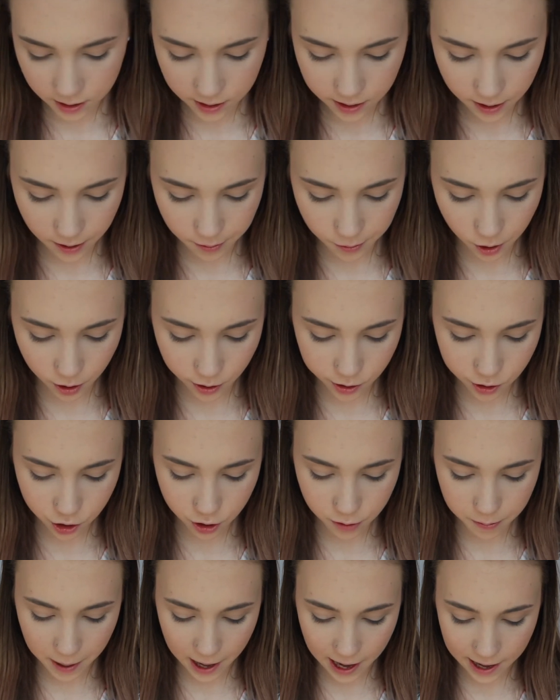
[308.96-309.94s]
I'm going
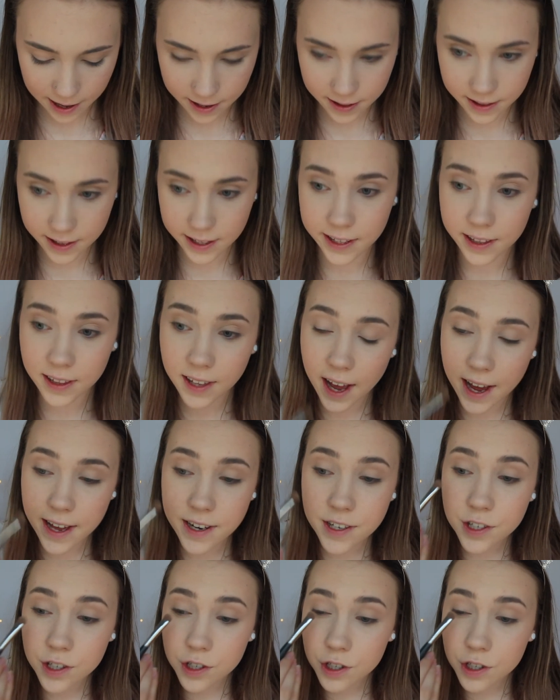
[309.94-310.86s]
to pack the light